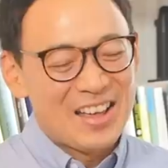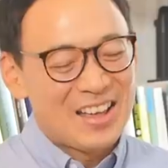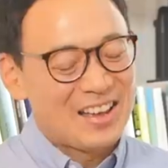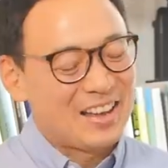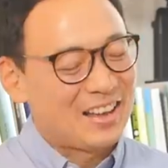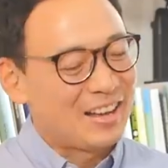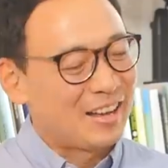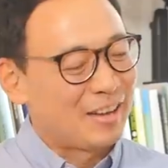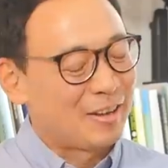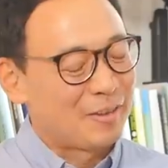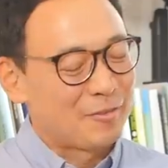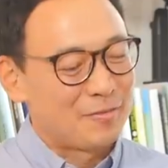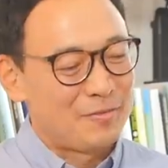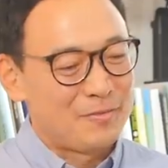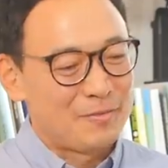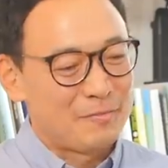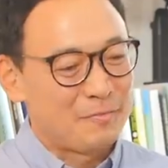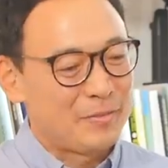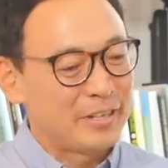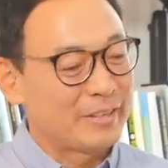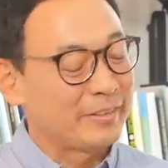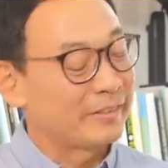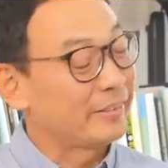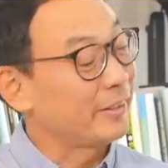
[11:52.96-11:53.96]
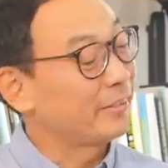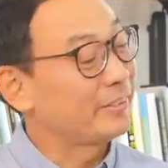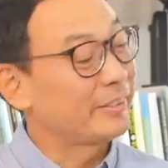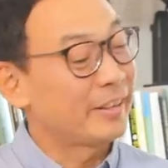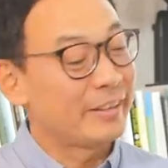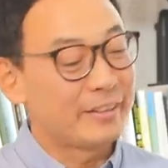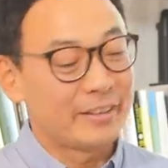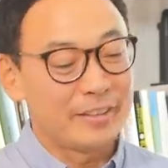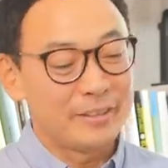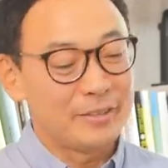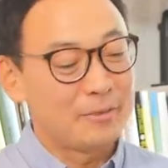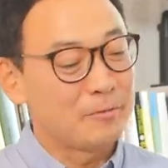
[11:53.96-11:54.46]
Uh, because let's
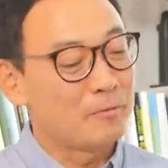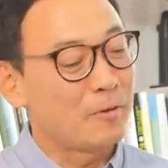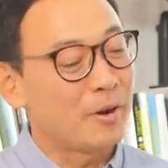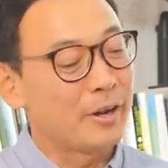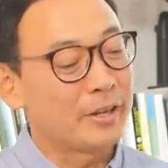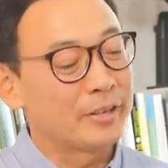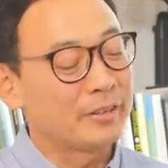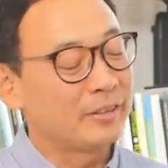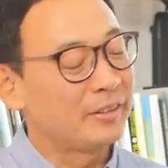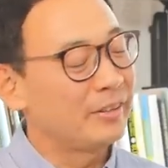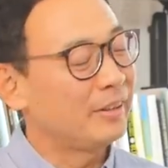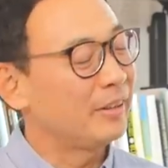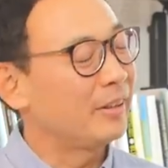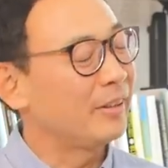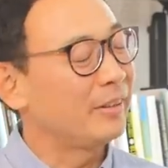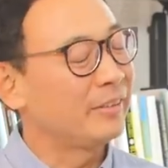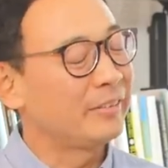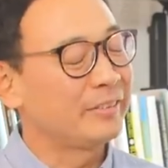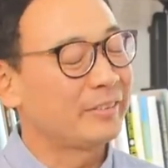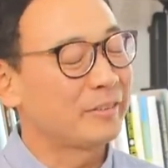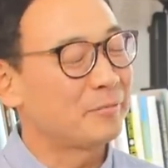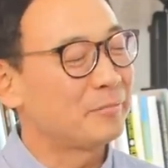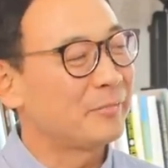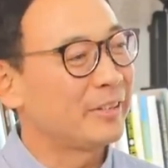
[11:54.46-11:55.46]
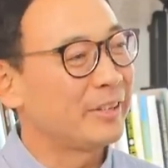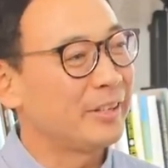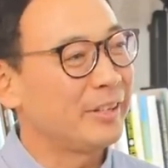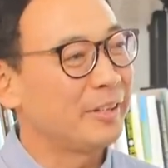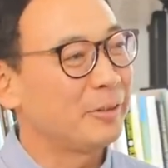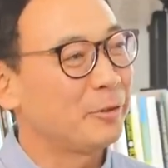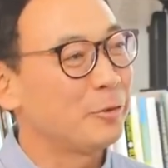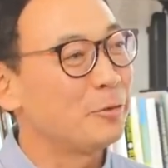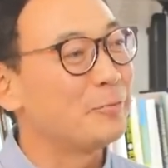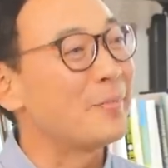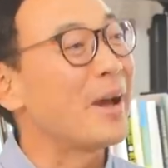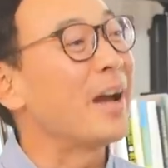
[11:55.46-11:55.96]
say then you want uh,
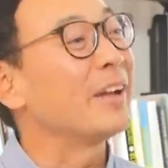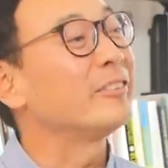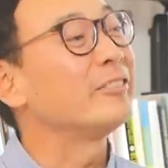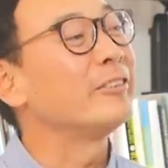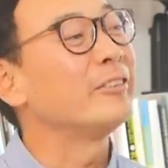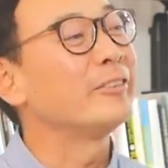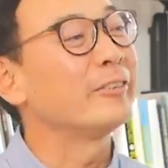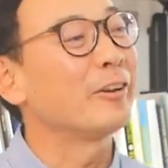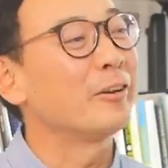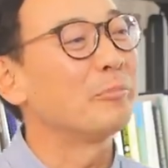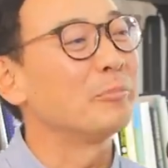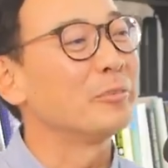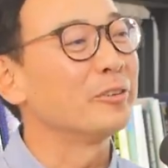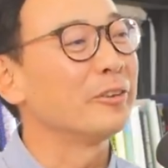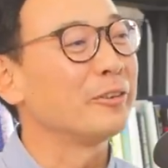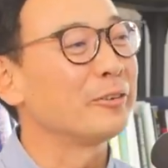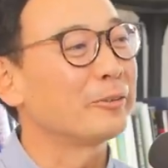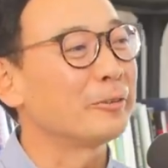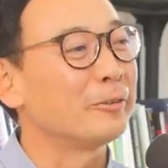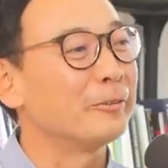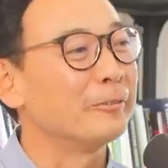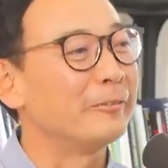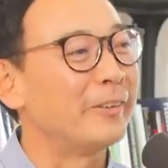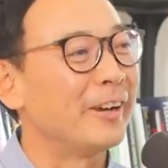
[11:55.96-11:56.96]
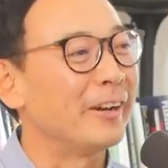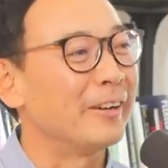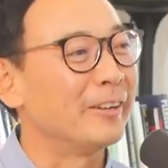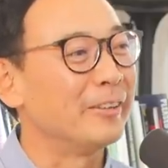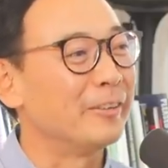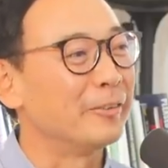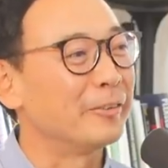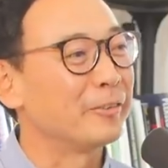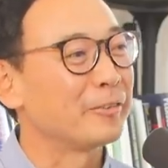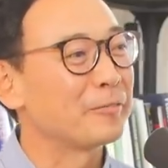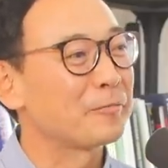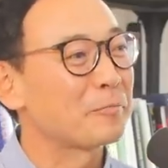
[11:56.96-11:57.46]
somebody who matches on political
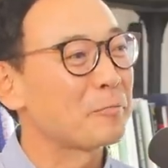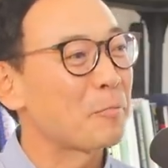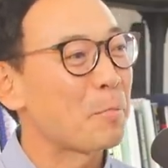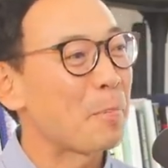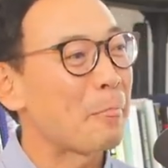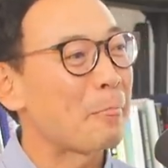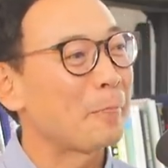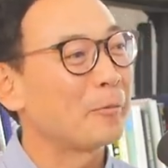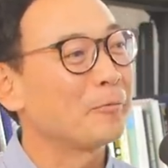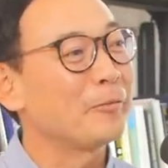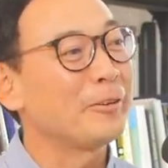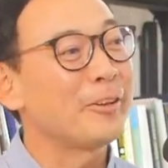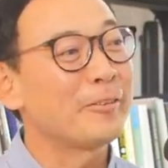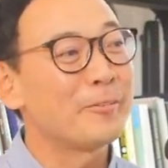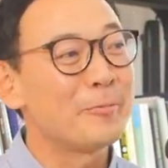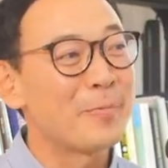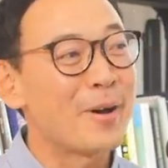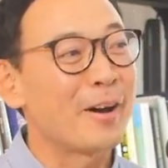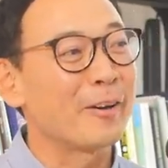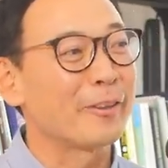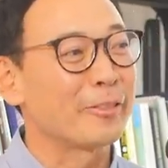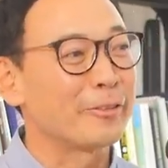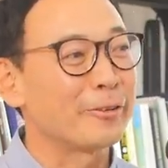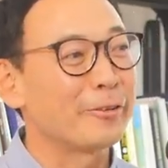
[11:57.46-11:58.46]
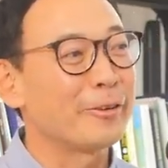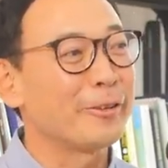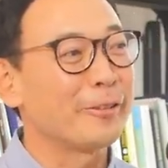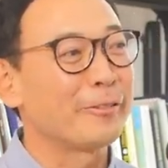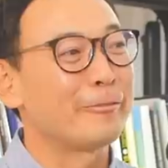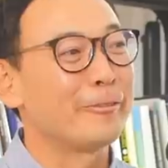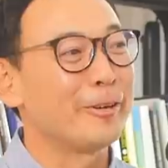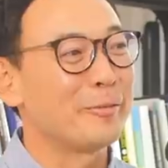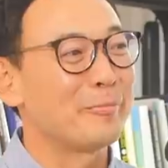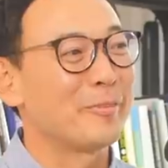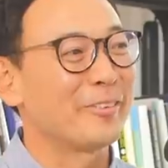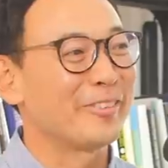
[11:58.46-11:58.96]
values we have about a
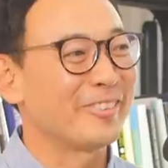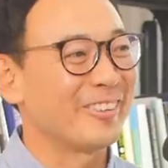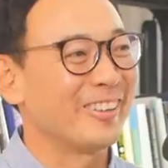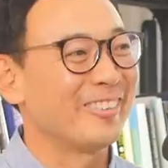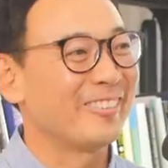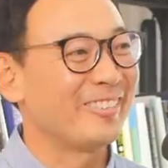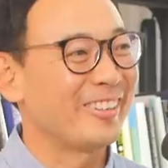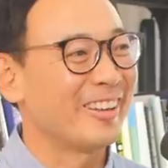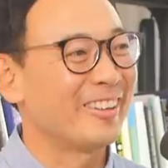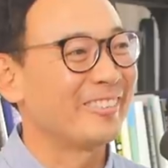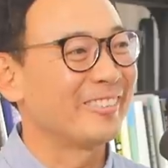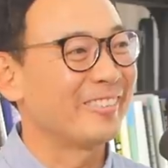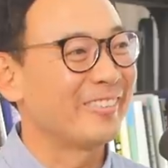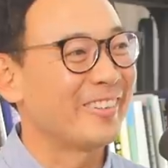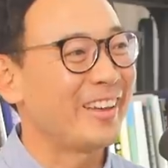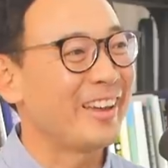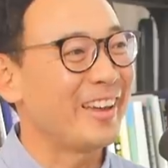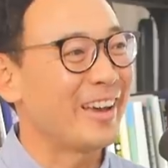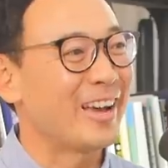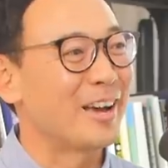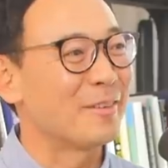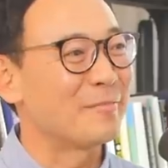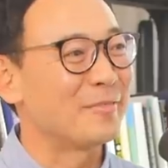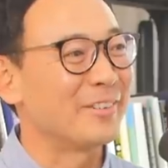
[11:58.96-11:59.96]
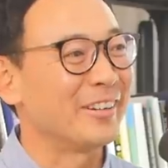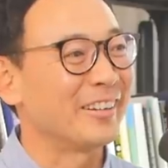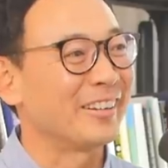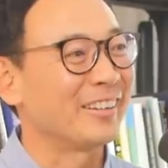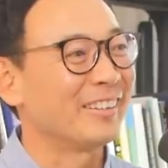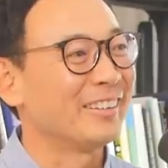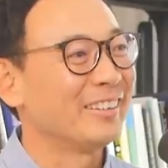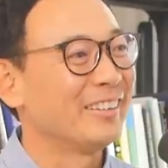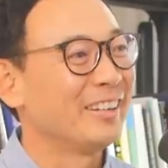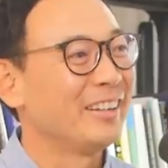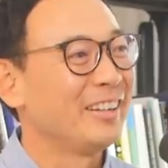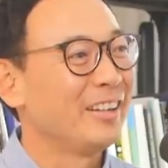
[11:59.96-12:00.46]
33% chance of that happening.
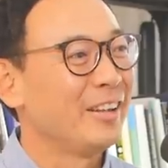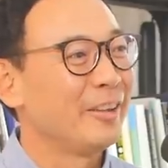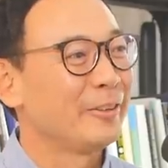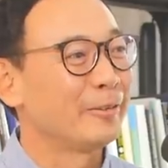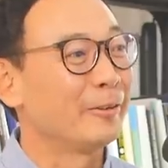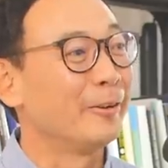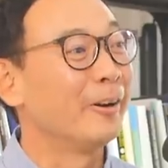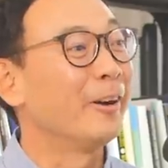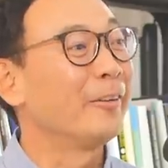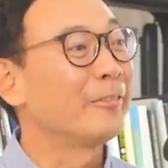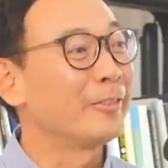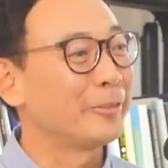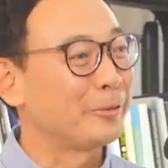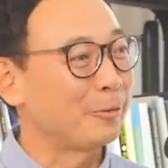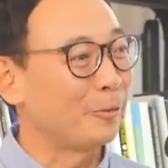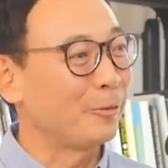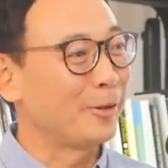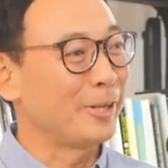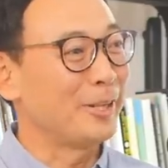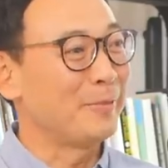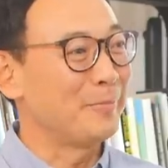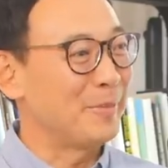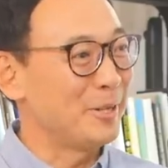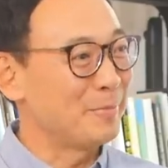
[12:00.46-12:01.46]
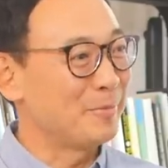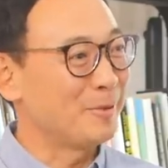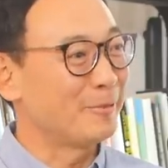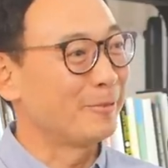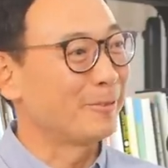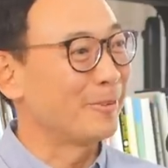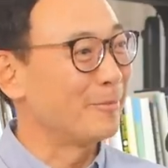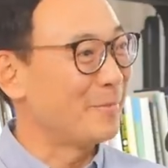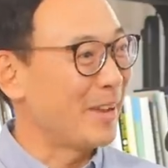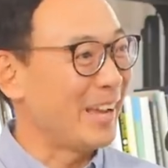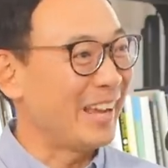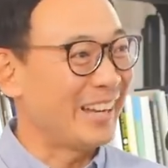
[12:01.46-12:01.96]
So, of the 20 people
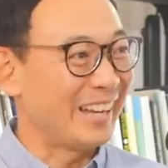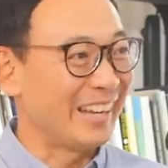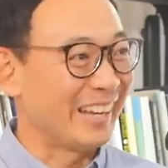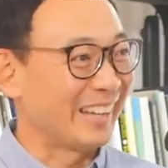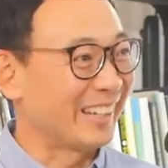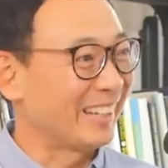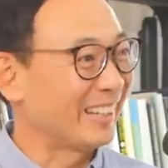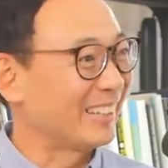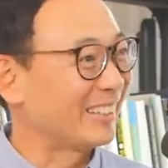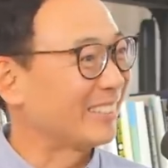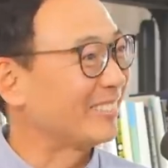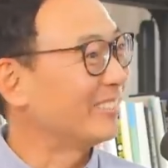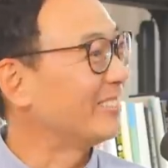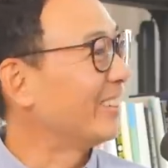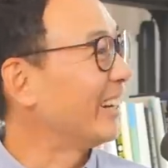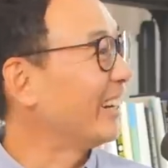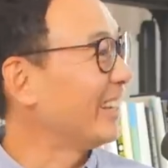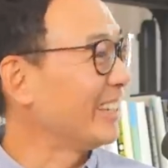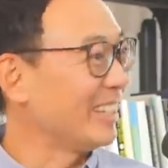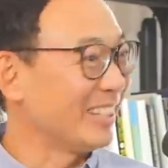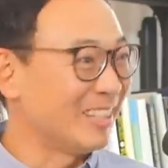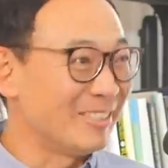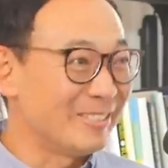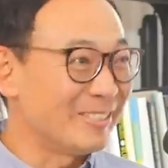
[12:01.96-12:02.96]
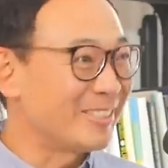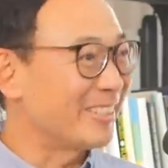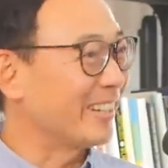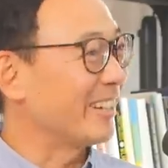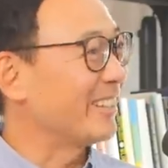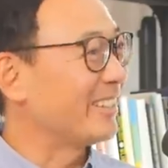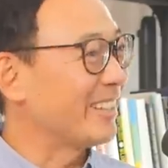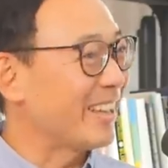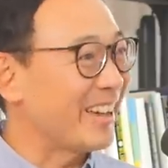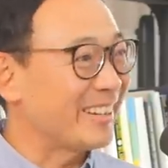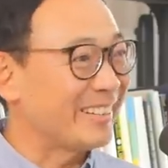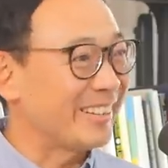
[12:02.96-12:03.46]
remaining, right, you
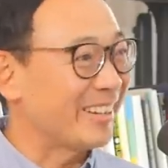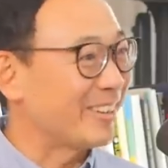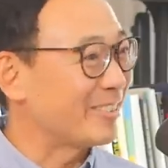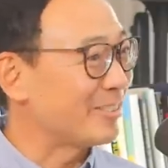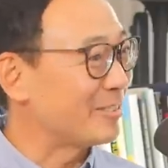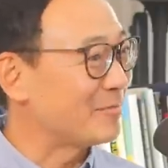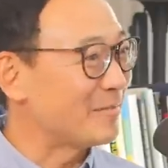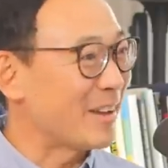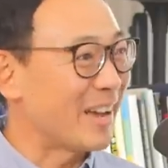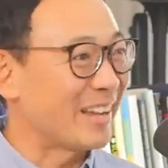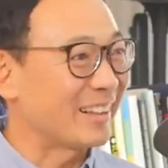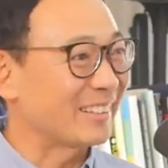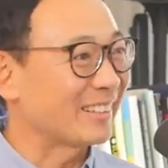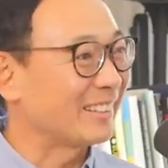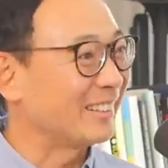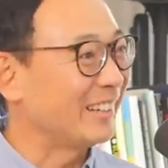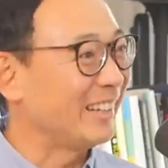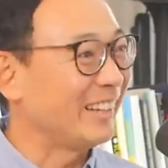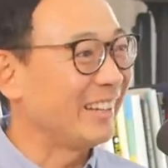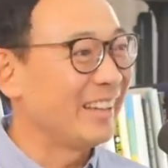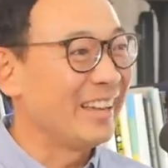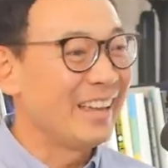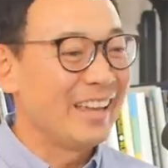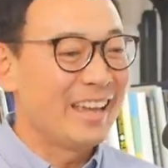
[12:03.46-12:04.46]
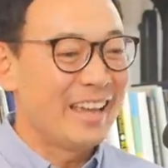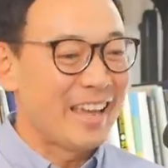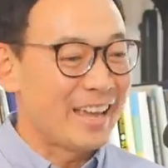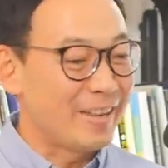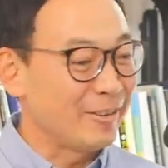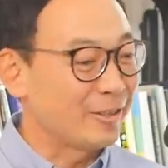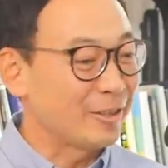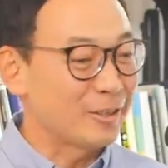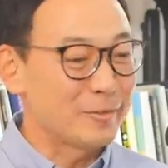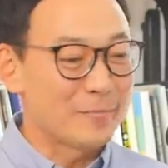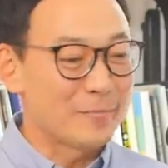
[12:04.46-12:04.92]
cut that down dramatically. And you